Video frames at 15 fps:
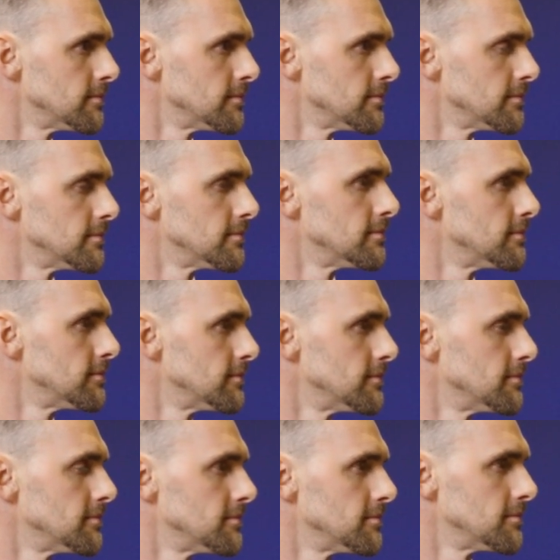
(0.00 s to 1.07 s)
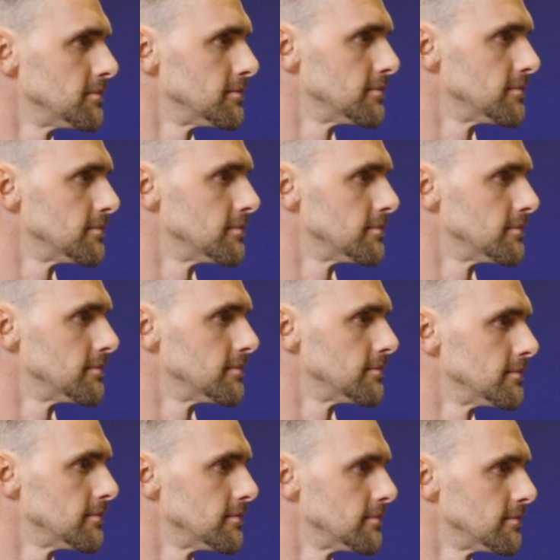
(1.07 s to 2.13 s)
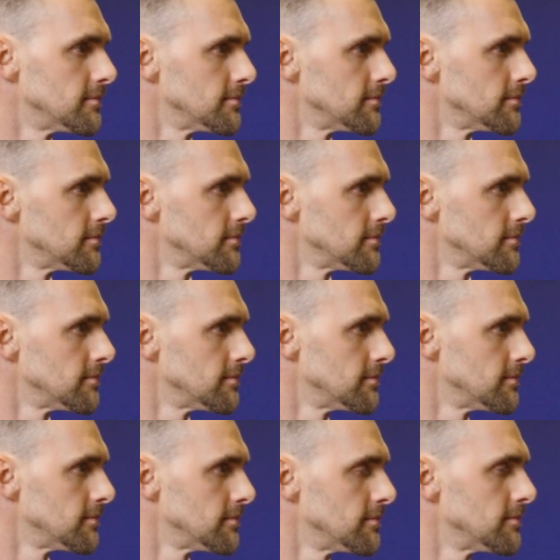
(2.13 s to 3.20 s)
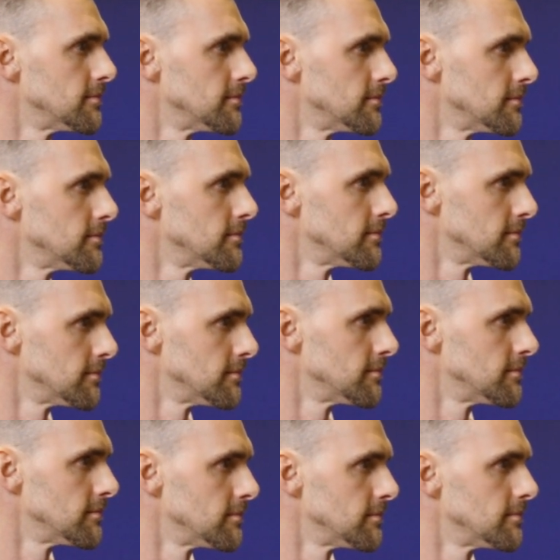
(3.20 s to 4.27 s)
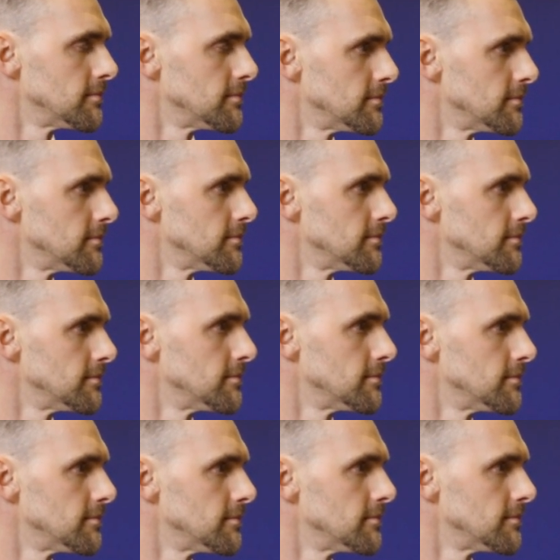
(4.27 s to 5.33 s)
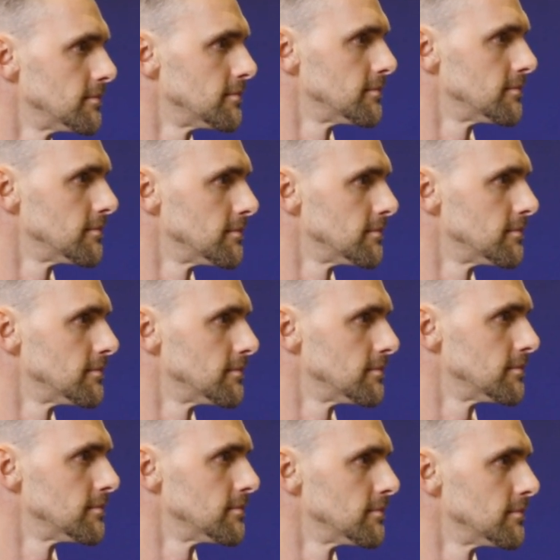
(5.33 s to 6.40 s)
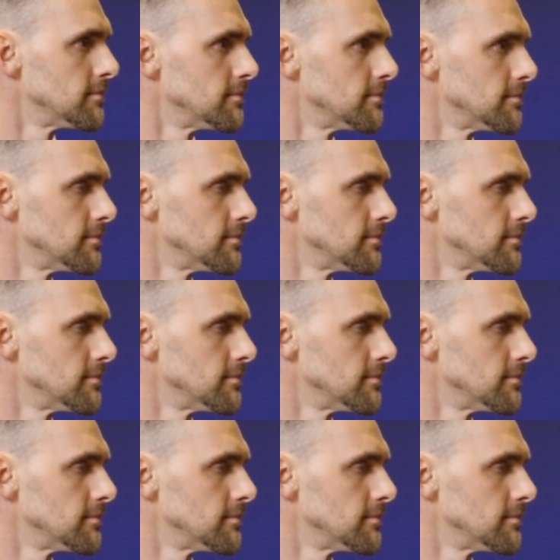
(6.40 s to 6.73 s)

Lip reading: This person isn't speaking.